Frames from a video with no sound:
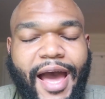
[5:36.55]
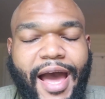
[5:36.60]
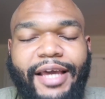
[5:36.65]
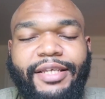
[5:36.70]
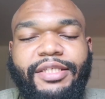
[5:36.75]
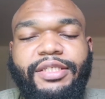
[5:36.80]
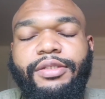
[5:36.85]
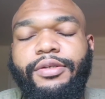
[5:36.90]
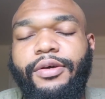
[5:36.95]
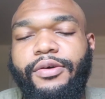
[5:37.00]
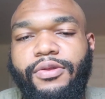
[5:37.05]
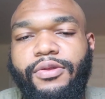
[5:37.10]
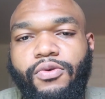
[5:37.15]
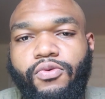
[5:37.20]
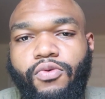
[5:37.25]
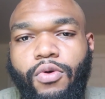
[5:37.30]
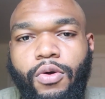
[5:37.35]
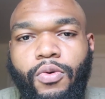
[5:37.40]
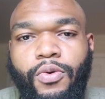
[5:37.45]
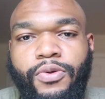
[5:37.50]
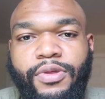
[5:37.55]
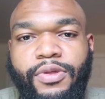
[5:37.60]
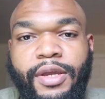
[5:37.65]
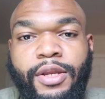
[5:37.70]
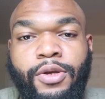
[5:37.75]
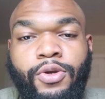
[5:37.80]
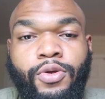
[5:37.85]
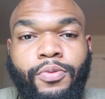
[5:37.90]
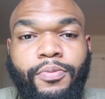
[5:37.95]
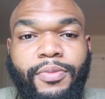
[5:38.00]
I see nothing wrong
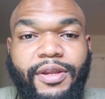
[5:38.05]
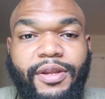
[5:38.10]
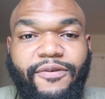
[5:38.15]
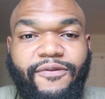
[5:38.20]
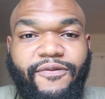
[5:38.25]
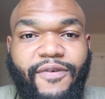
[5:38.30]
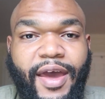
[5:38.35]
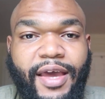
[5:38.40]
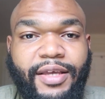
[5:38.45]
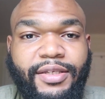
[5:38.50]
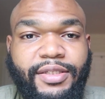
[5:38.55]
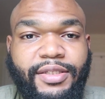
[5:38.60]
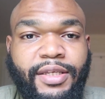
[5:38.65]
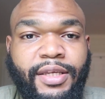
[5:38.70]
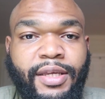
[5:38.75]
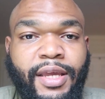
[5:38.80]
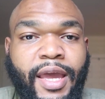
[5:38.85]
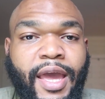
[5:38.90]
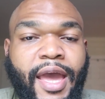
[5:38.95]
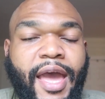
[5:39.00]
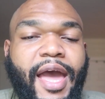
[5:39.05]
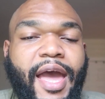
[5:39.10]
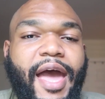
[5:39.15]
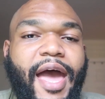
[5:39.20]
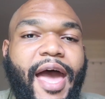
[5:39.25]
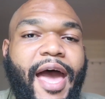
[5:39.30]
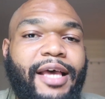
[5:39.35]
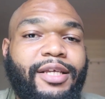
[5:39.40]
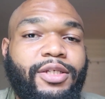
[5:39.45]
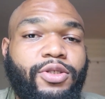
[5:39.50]
with intermittent fasting
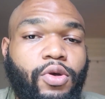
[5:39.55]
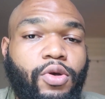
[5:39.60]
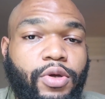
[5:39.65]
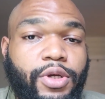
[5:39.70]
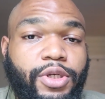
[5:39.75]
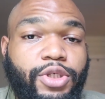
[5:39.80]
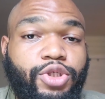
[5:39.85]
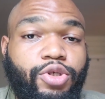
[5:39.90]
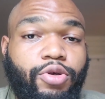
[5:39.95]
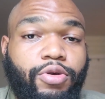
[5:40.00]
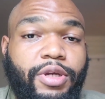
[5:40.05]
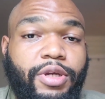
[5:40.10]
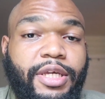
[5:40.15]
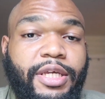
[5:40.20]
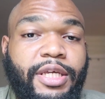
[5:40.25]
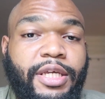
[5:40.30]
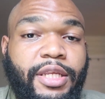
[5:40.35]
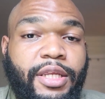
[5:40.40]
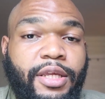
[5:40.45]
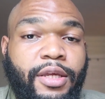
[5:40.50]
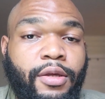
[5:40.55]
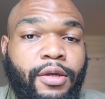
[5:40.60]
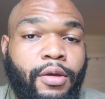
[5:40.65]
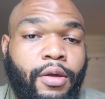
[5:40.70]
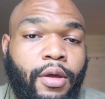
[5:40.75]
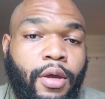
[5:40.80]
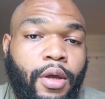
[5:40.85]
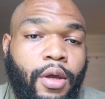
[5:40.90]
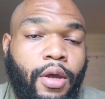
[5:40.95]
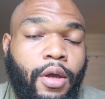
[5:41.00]
as long as you're
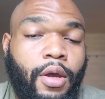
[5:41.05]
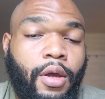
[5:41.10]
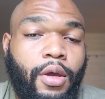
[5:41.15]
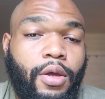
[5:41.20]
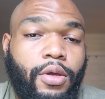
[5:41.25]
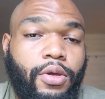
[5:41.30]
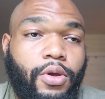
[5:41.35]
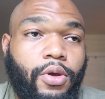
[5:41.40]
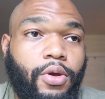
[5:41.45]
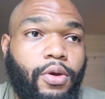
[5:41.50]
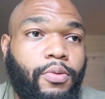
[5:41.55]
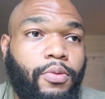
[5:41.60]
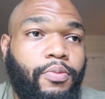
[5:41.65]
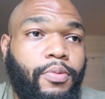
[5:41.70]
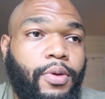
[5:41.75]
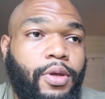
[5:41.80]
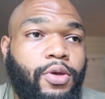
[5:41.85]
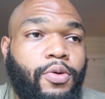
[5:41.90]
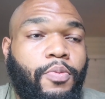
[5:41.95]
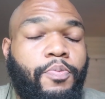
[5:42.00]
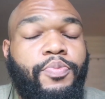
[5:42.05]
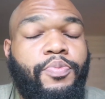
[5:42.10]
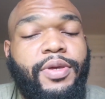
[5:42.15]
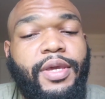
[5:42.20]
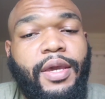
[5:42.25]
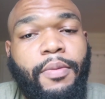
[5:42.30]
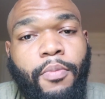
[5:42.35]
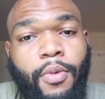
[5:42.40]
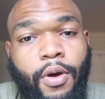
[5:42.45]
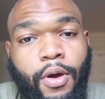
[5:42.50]
eating your
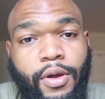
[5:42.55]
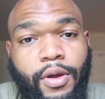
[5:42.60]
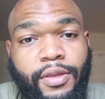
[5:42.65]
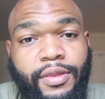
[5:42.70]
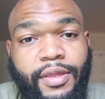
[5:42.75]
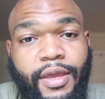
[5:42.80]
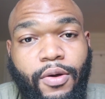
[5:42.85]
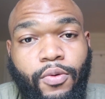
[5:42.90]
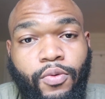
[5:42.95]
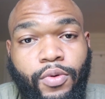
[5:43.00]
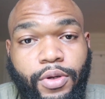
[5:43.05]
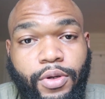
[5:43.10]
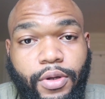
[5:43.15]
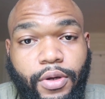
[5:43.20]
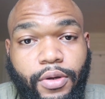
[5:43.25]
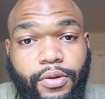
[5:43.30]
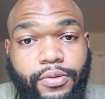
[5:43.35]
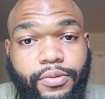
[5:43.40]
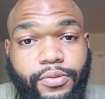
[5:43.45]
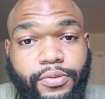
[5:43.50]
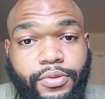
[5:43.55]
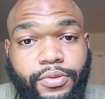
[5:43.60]
BMR in that window.